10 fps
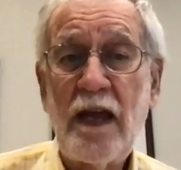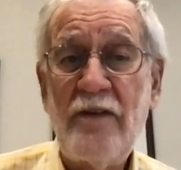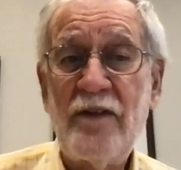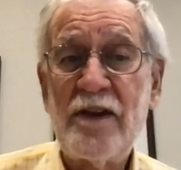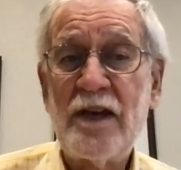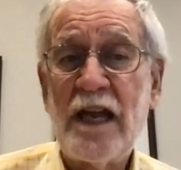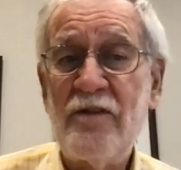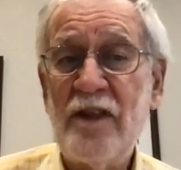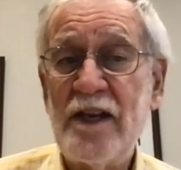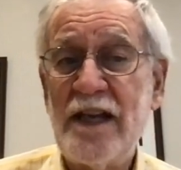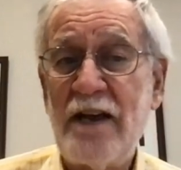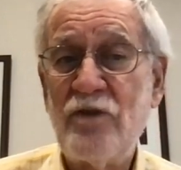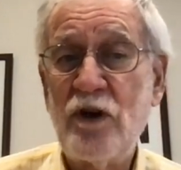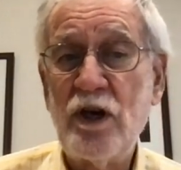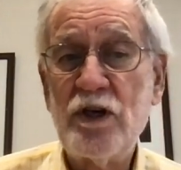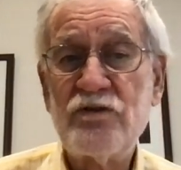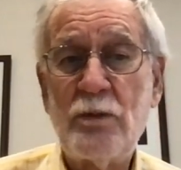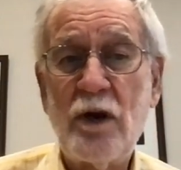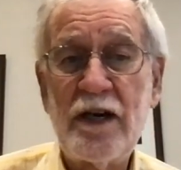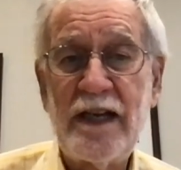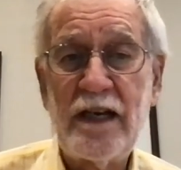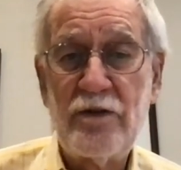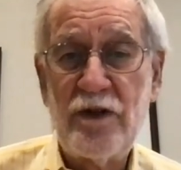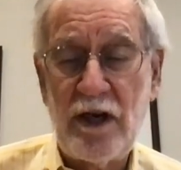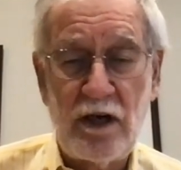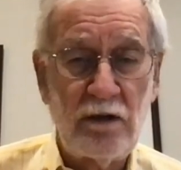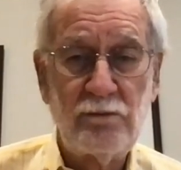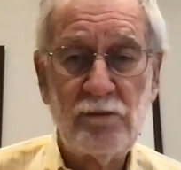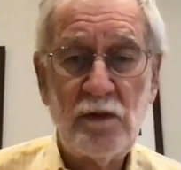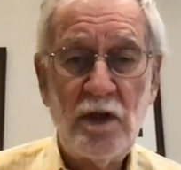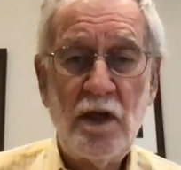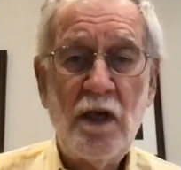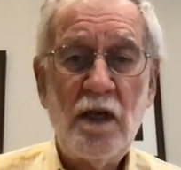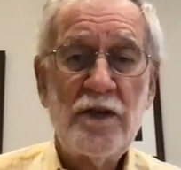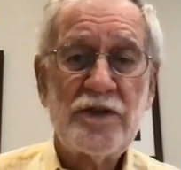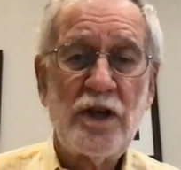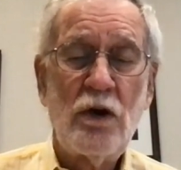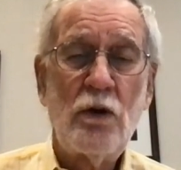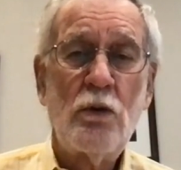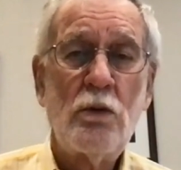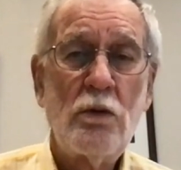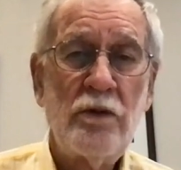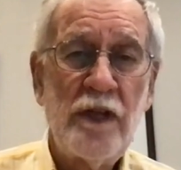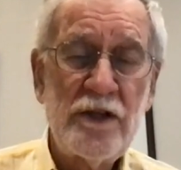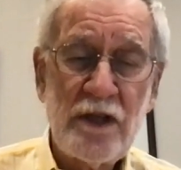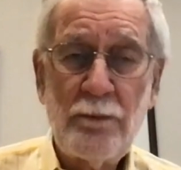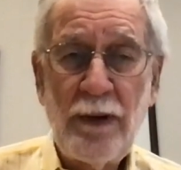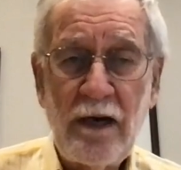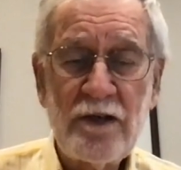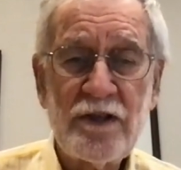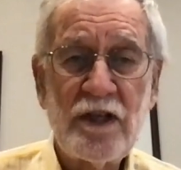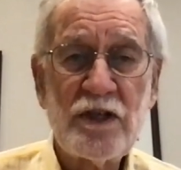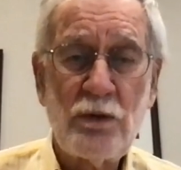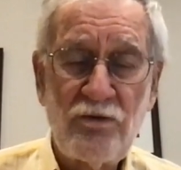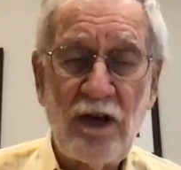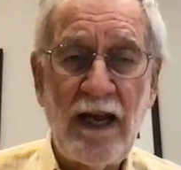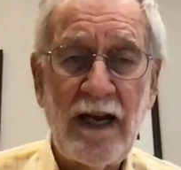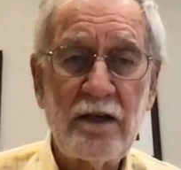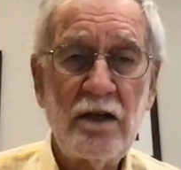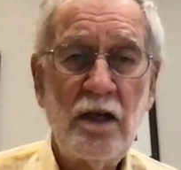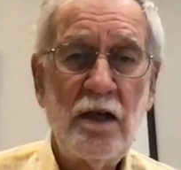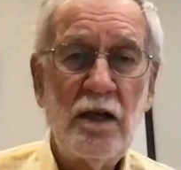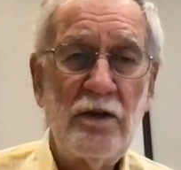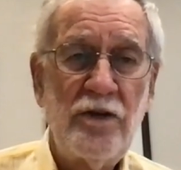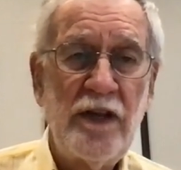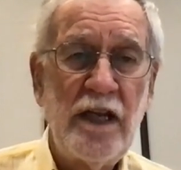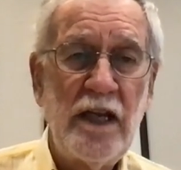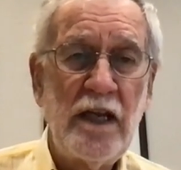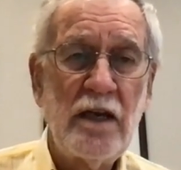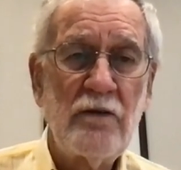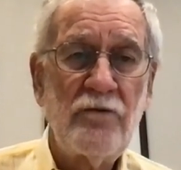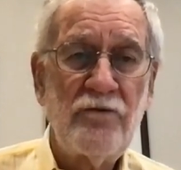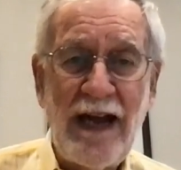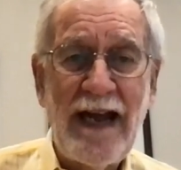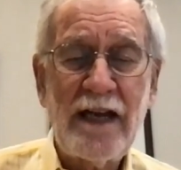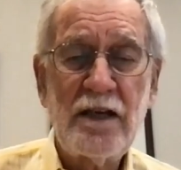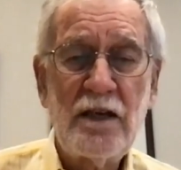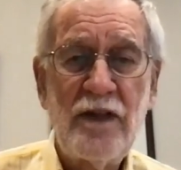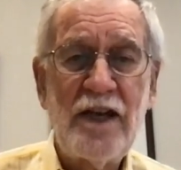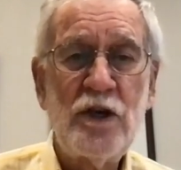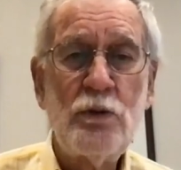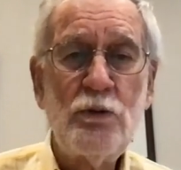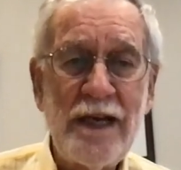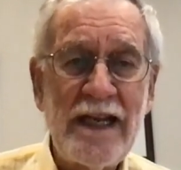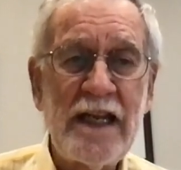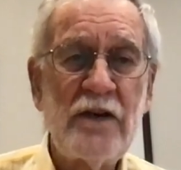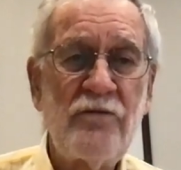and then diverged from our data there. So these comparisons reflect the fact that you need